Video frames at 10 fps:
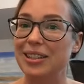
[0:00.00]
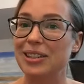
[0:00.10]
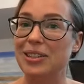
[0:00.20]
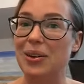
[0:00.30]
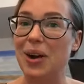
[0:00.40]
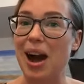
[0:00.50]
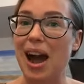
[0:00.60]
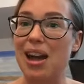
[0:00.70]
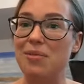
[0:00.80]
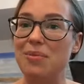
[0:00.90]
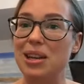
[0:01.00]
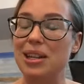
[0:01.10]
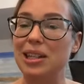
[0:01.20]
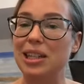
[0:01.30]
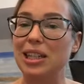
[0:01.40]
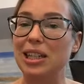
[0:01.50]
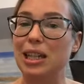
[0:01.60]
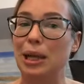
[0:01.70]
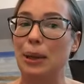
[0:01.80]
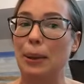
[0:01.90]
So I
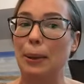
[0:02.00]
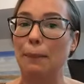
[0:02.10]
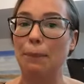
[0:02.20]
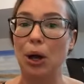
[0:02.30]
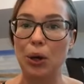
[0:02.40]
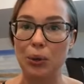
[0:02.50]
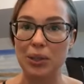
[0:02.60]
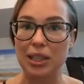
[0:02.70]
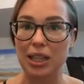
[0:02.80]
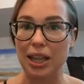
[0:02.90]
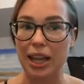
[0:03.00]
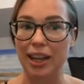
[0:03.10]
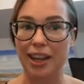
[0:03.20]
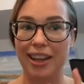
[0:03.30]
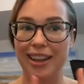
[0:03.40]
will post the link